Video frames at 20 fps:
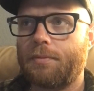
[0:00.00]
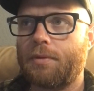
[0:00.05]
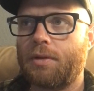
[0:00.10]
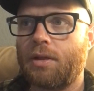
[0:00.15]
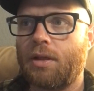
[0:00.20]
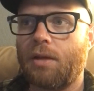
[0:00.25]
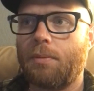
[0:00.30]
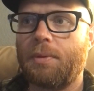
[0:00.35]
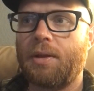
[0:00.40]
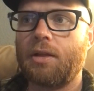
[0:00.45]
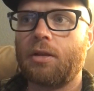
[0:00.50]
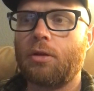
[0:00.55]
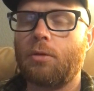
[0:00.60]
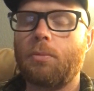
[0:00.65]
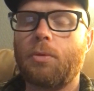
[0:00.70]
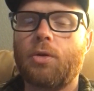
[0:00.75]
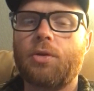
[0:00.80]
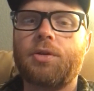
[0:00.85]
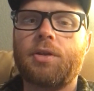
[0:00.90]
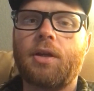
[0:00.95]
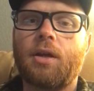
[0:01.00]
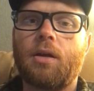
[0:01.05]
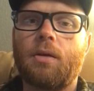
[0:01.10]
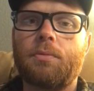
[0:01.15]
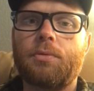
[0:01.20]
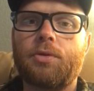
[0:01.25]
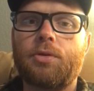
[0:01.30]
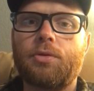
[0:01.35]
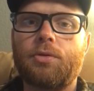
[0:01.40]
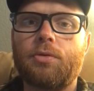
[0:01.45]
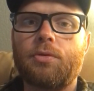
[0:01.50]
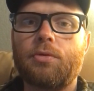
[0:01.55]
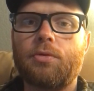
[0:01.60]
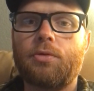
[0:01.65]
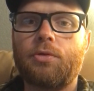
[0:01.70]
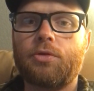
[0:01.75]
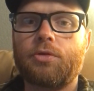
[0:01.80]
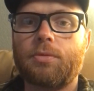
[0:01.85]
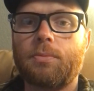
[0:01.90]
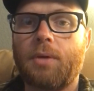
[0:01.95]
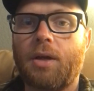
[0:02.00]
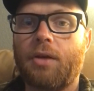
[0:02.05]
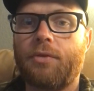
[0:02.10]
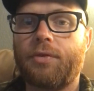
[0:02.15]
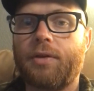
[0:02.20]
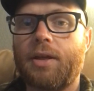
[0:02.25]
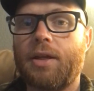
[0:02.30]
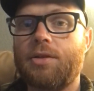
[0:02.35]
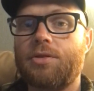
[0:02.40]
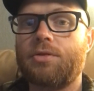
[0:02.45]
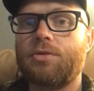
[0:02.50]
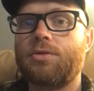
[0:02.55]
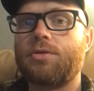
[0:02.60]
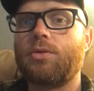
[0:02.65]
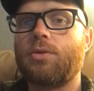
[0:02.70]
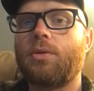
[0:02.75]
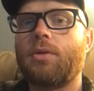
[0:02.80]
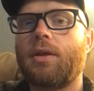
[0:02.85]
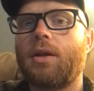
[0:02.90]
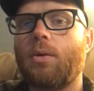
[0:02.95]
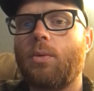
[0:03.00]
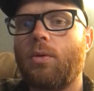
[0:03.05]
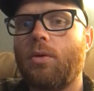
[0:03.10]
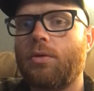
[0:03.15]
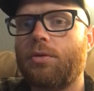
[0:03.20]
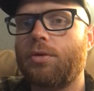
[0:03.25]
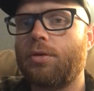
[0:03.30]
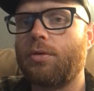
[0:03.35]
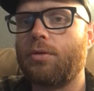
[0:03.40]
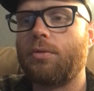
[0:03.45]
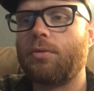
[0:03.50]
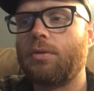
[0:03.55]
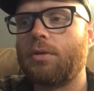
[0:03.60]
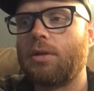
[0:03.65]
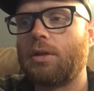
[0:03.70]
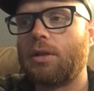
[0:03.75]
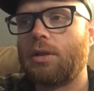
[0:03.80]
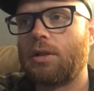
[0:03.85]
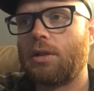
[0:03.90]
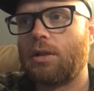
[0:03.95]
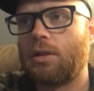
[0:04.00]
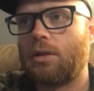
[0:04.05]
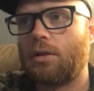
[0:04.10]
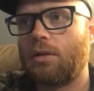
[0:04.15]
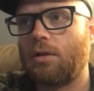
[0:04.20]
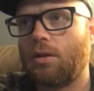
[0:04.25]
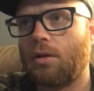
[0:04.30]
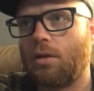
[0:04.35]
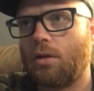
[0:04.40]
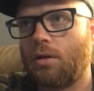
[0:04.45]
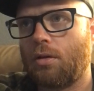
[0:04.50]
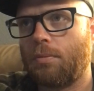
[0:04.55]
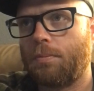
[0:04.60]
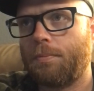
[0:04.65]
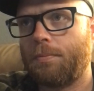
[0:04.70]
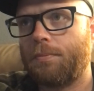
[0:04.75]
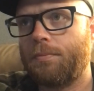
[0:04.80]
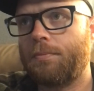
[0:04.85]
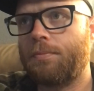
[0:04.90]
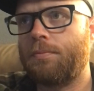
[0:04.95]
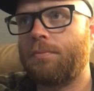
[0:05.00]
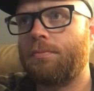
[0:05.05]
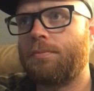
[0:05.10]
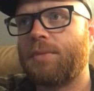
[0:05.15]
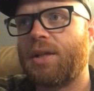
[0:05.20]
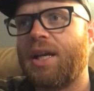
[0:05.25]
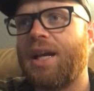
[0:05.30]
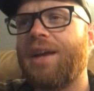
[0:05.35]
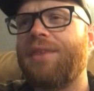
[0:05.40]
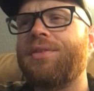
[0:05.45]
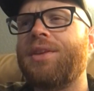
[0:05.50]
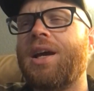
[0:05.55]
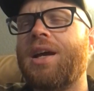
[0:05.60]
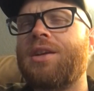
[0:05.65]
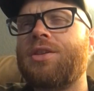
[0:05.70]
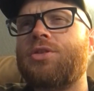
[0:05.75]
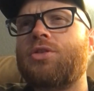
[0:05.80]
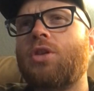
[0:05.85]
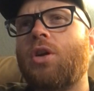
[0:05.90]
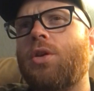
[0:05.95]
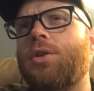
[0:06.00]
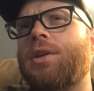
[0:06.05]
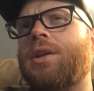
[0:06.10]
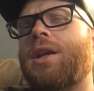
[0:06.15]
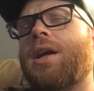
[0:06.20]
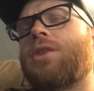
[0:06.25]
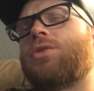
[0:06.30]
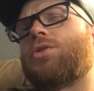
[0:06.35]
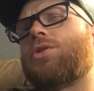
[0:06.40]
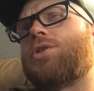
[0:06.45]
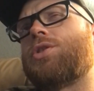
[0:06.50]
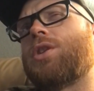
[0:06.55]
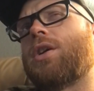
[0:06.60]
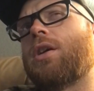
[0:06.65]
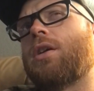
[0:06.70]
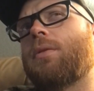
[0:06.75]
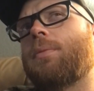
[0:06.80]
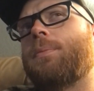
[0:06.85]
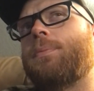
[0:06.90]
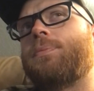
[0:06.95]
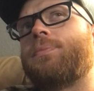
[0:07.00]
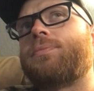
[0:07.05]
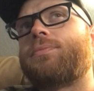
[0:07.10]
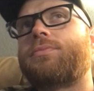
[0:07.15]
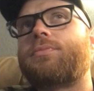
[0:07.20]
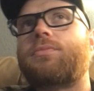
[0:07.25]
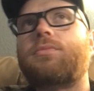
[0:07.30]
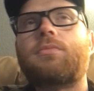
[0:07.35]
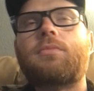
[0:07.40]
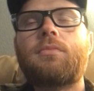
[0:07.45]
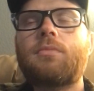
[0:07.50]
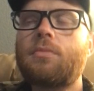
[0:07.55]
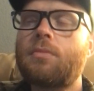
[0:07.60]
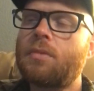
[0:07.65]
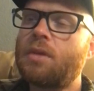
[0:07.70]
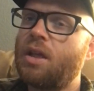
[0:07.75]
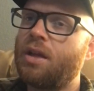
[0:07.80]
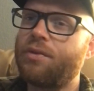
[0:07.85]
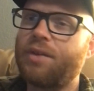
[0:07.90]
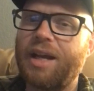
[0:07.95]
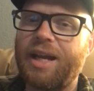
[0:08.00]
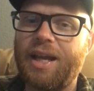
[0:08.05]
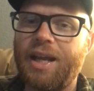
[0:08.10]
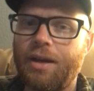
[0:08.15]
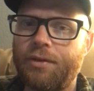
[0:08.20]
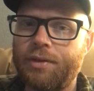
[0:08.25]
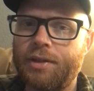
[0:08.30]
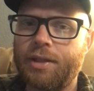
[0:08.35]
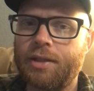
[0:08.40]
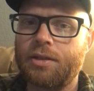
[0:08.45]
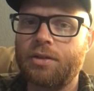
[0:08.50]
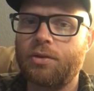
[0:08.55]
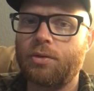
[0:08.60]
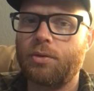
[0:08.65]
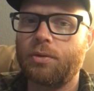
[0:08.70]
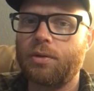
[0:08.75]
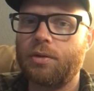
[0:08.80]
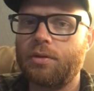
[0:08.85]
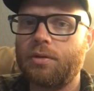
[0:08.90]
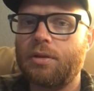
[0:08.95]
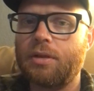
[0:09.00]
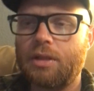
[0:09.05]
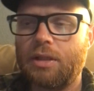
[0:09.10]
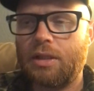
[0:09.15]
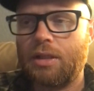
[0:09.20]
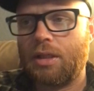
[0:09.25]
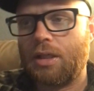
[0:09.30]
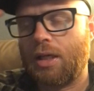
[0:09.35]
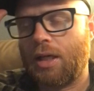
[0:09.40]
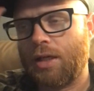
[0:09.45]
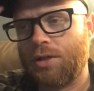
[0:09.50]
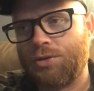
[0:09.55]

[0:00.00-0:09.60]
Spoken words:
give me a little more time to do some modifications to it that I want to. I have not installed the nitrous yet. I've got everything to do it. I